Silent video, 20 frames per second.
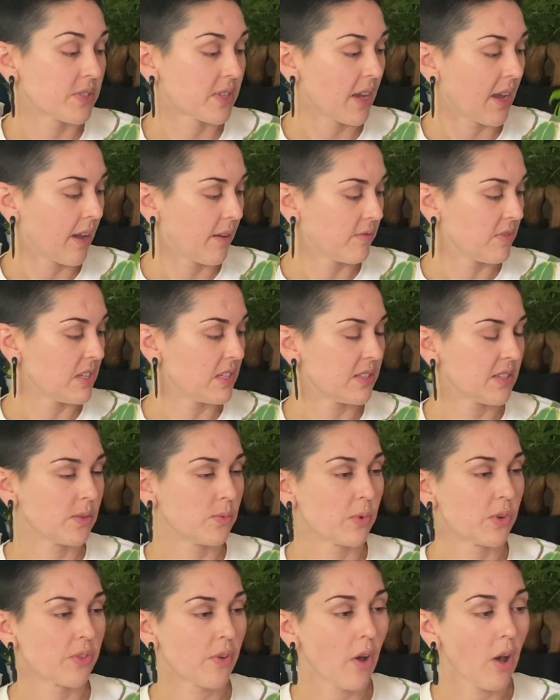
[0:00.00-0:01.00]
I have these in
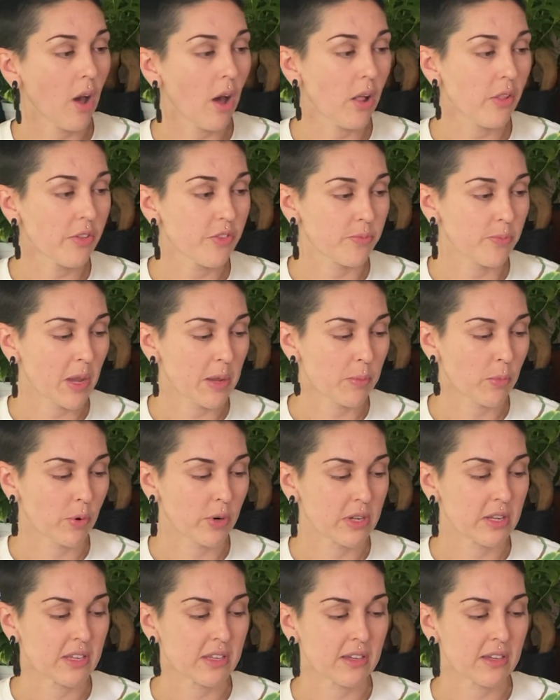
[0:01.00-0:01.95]
with all of my mourning